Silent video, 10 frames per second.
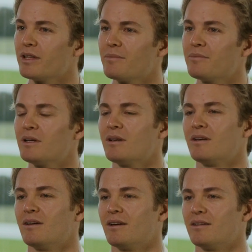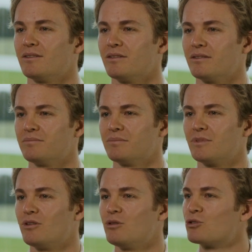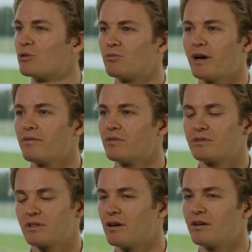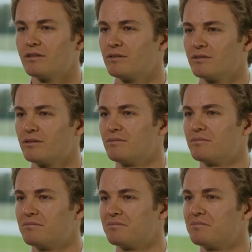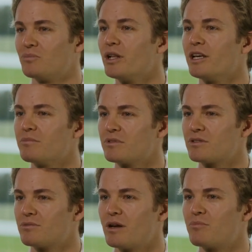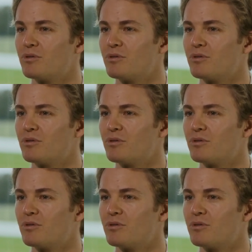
them. And uh, the usual rivals are Williams, Red